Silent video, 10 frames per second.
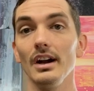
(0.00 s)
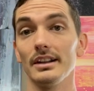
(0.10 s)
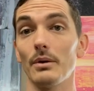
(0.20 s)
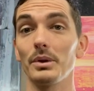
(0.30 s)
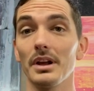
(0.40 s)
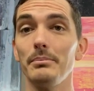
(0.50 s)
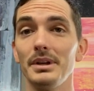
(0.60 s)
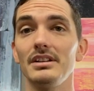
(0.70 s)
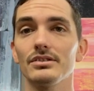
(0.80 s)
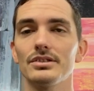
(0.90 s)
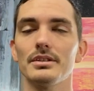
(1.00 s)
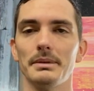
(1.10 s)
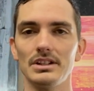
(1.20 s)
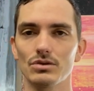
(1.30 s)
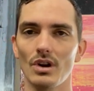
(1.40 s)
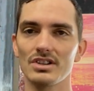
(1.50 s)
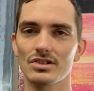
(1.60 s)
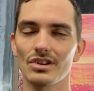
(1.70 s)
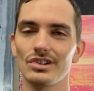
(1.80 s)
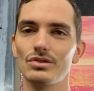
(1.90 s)
that really appealed to me. So I
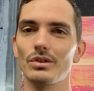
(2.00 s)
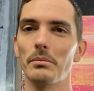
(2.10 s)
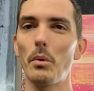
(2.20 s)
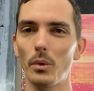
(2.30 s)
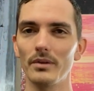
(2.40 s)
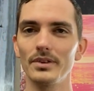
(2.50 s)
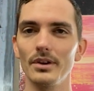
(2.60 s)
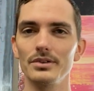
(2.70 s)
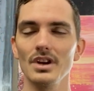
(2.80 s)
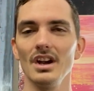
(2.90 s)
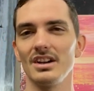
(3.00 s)
started doing more of those.